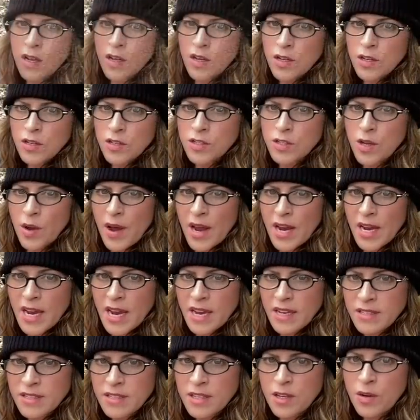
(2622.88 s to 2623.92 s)
So I
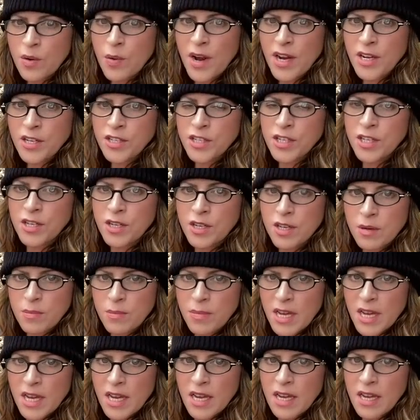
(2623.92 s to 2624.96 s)
guess the question could
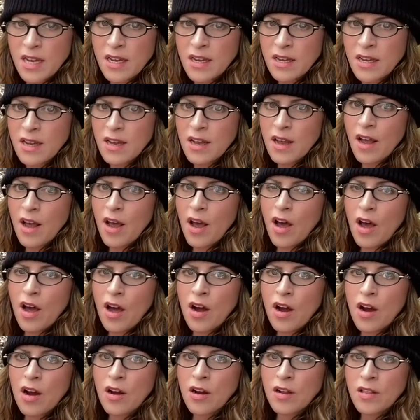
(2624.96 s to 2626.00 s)
be,
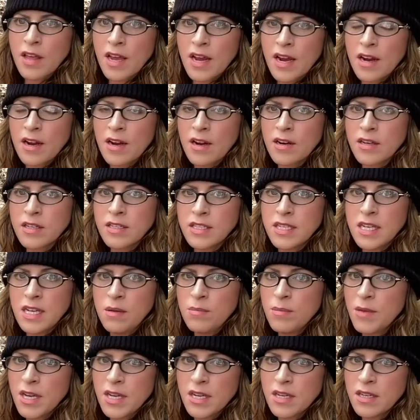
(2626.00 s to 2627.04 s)
are there
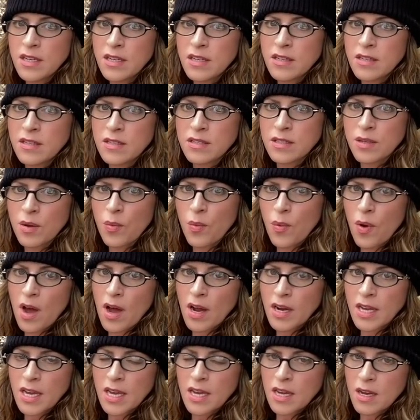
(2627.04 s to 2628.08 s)
demons
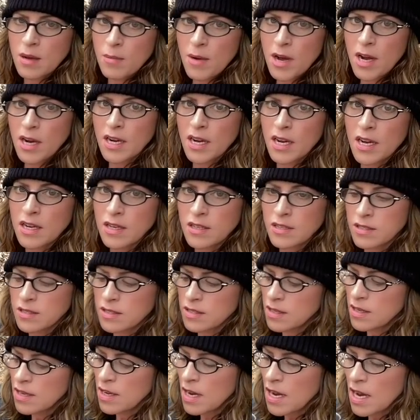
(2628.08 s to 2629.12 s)
walking among us?
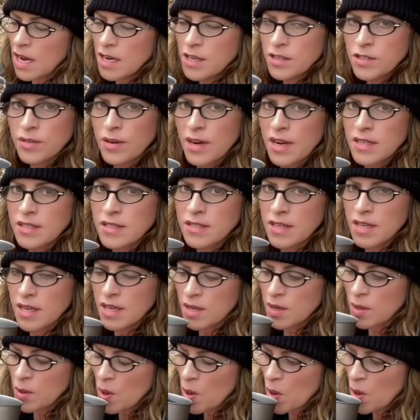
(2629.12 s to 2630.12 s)
Interesting.